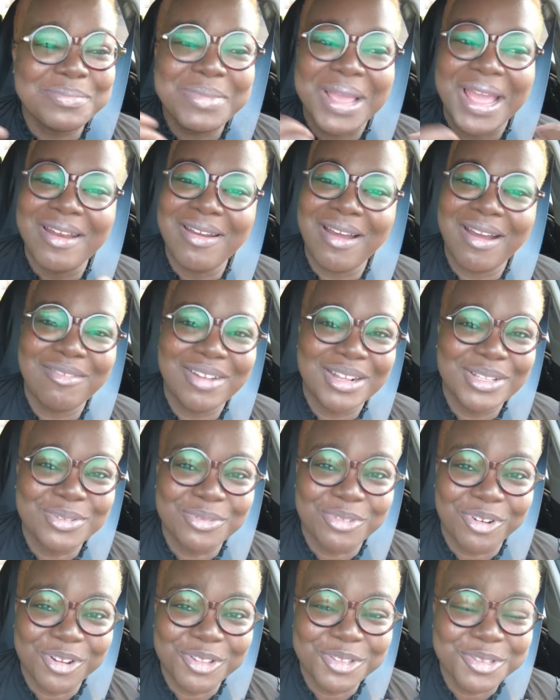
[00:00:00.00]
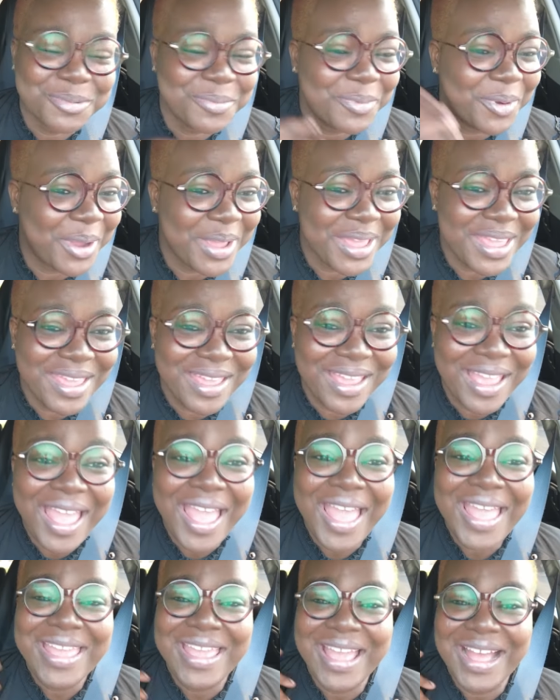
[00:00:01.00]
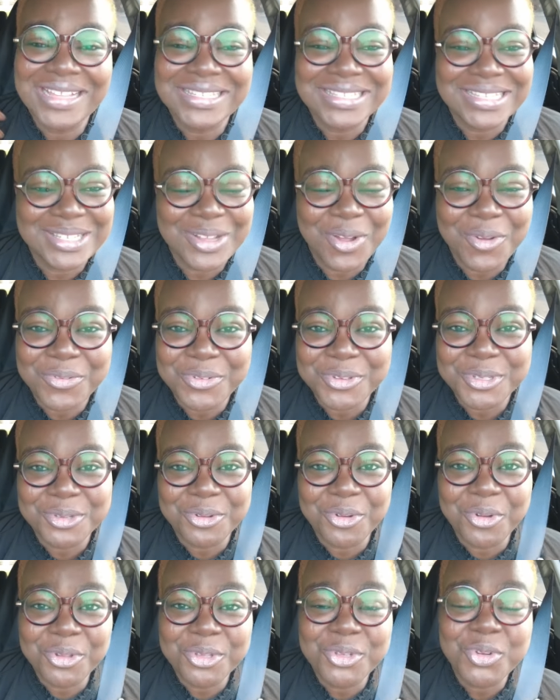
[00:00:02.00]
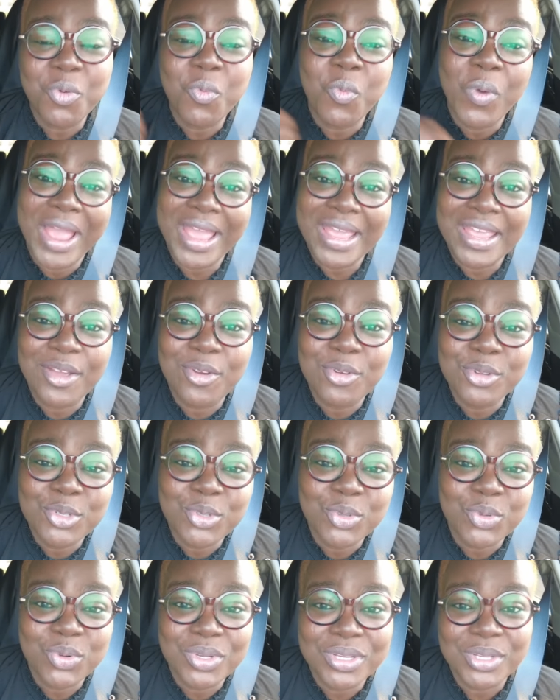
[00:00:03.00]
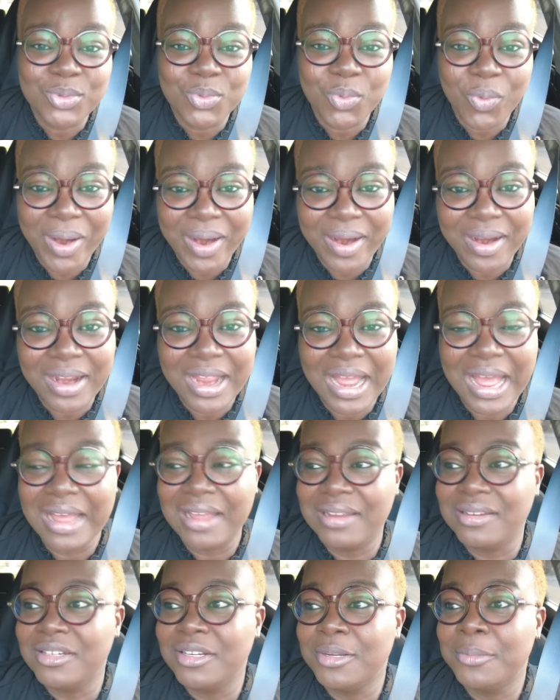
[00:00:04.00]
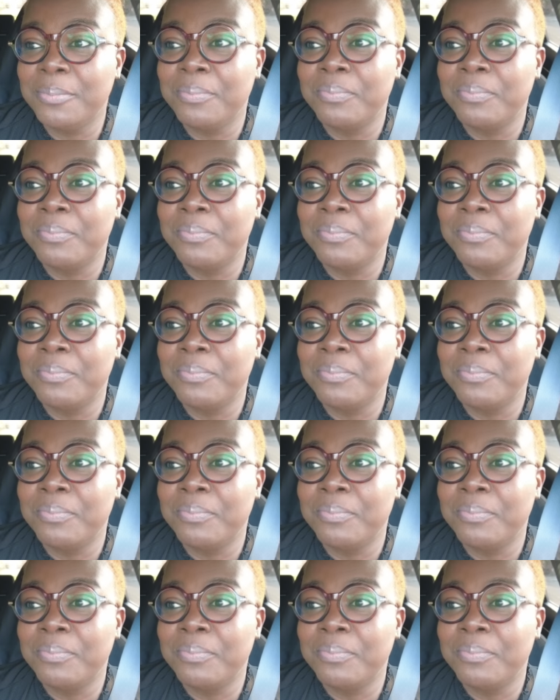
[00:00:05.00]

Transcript: Me, I don't have where to run to, but he has his office to go to where he goes to do his work, and